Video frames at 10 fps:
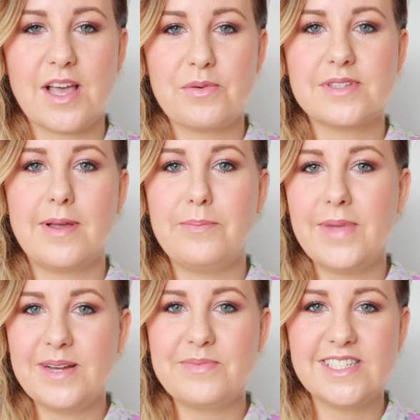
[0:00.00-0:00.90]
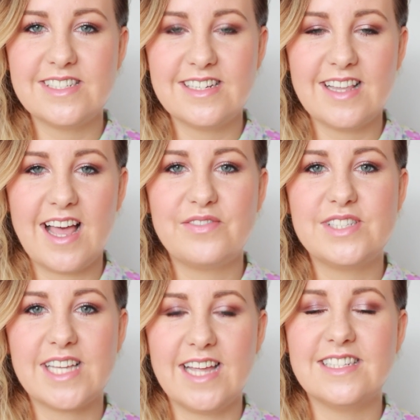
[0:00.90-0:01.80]
That was my main mission in
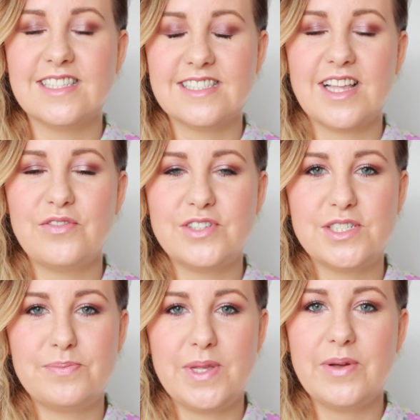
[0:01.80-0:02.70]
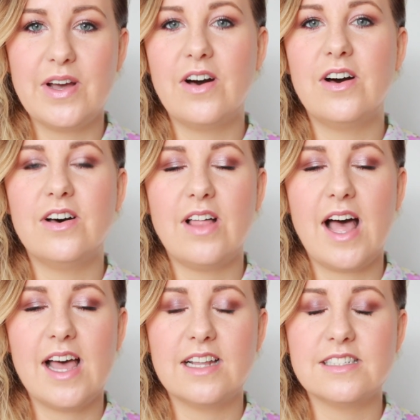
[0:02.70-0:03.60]
life, to get into the Selfridges beauty haul,
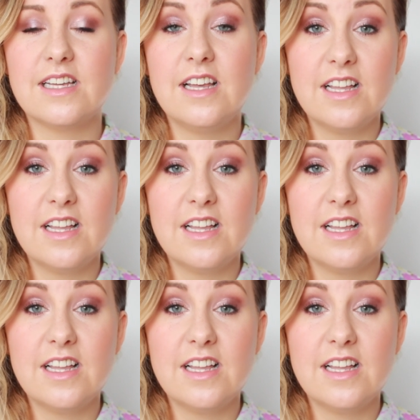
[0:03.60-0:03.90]
and